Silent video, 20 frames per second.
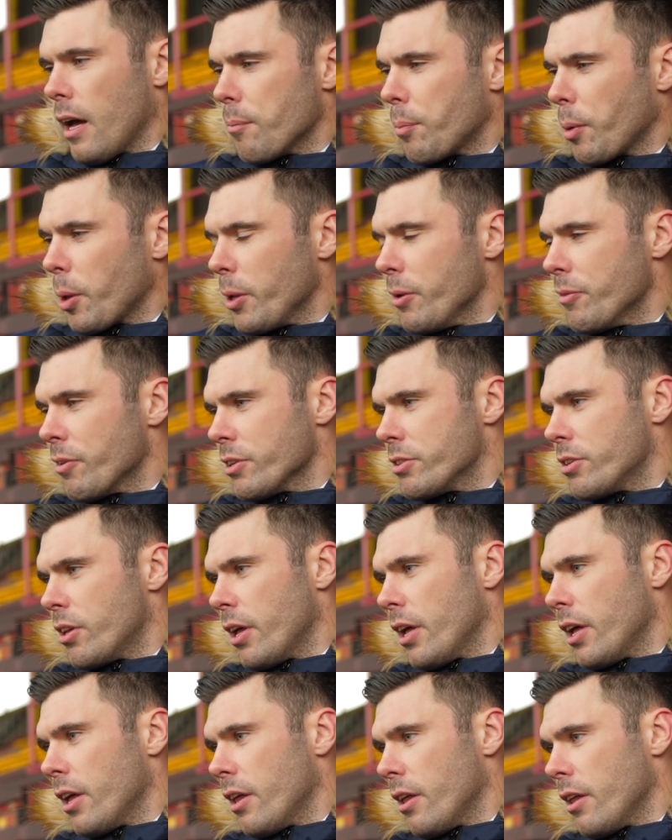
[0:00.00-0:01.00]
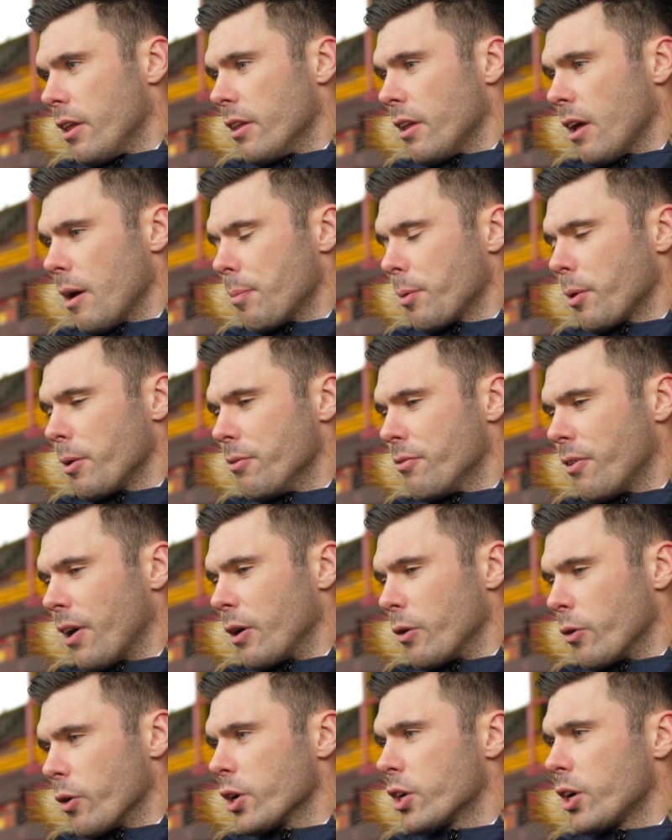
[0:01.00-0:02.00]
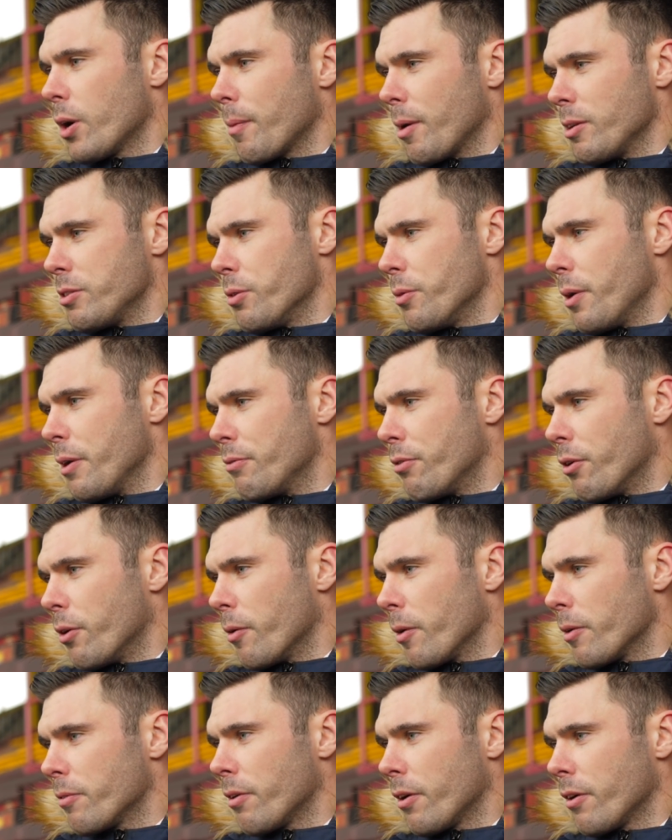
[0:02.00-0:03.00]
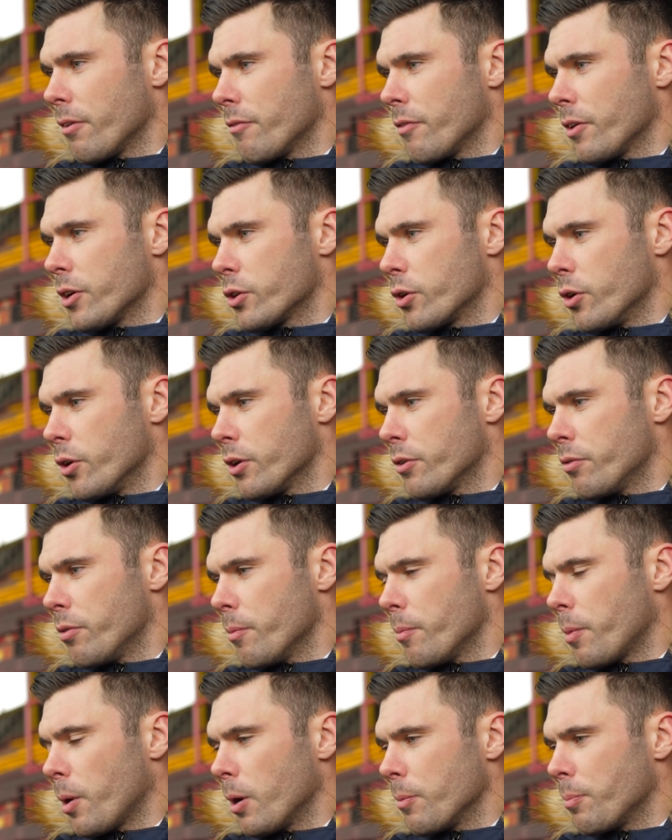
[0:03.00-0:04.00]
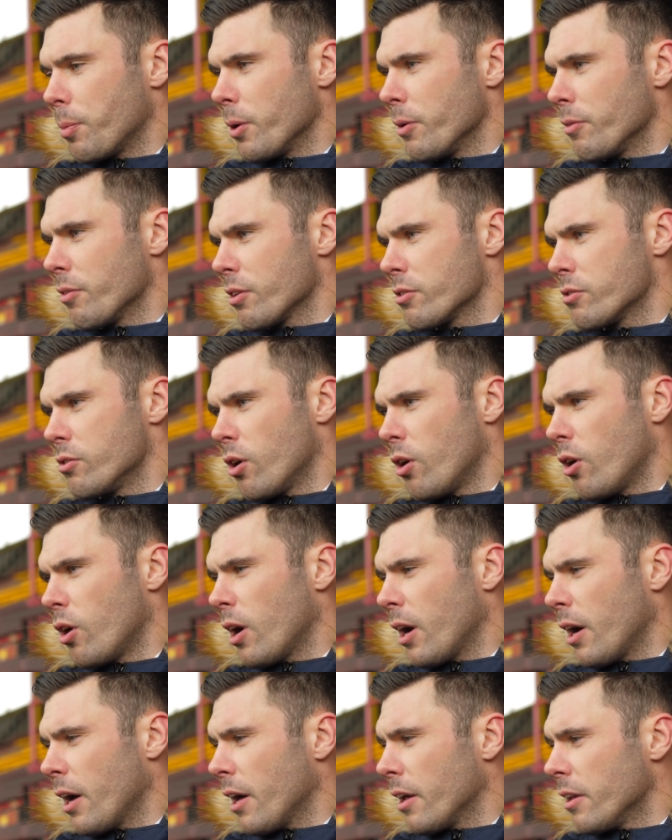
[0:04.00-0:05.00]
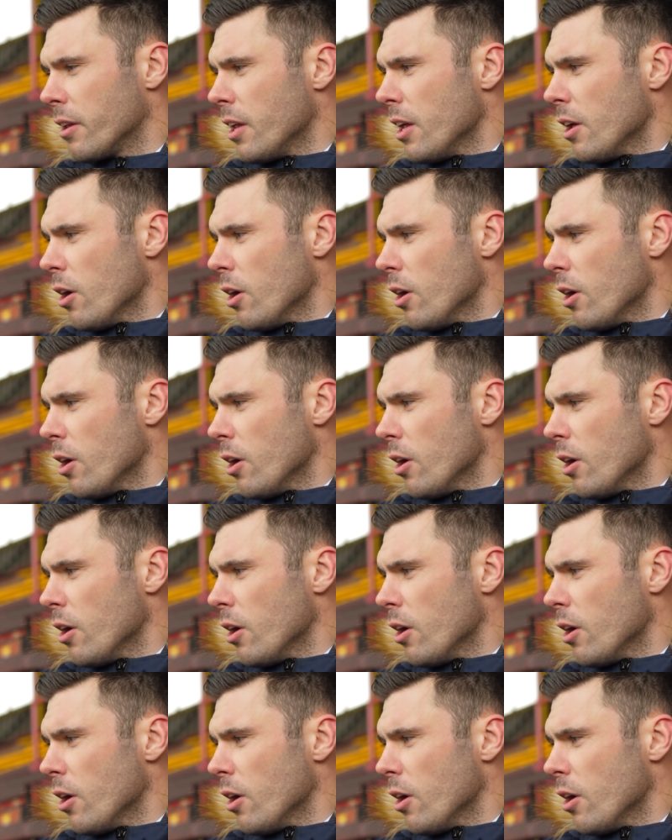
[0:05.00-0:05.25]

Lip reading: I believe fan ownership is the way forward for Scottish football. I believe there's not a